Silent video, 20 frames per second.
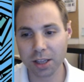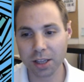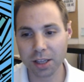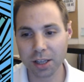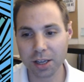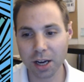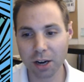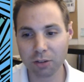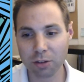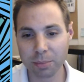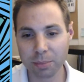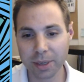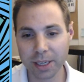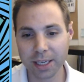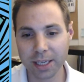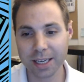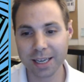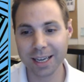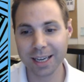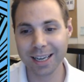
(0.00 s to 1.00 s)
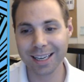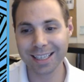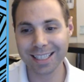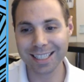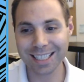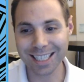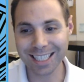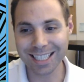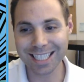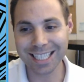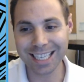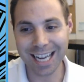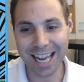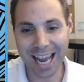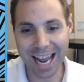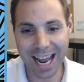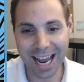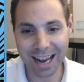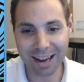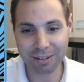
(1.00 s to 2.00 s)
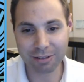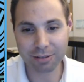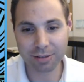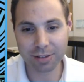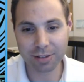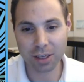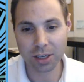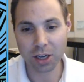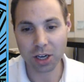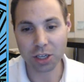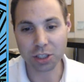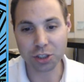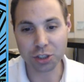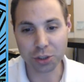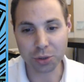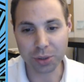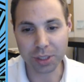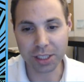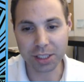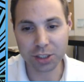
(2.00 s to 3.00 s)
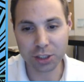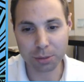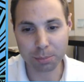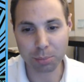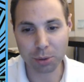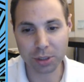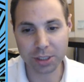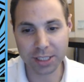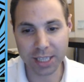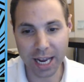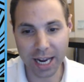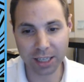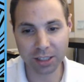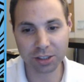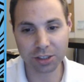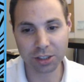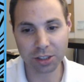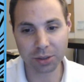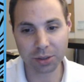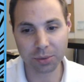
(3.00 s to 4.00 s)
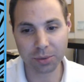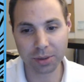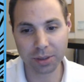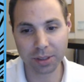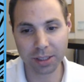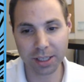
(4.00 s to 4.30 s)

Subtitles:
the government doesn't have a duty to protect you,